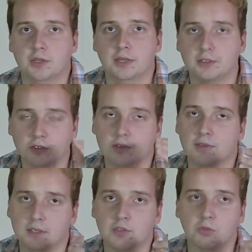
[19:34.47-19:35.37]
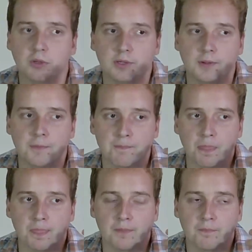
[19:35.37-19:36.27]
That's what a
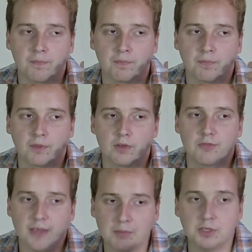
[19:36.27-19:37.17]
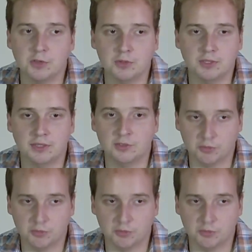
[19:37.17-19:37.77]
family unit is,